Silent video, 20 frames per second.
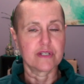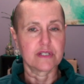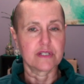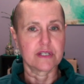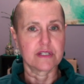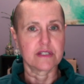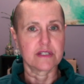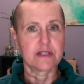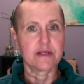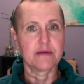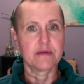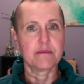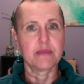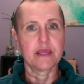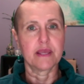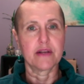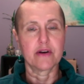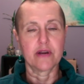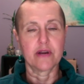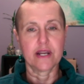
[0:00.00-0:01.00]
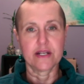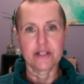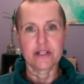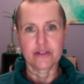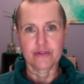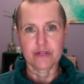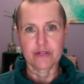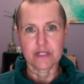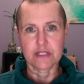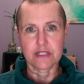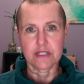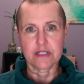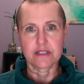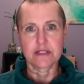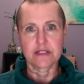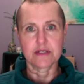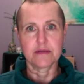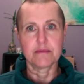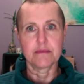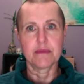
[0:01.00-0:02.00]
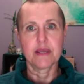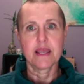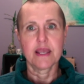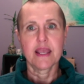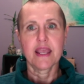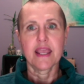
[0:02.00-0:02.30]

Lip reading: system and our endocrine system,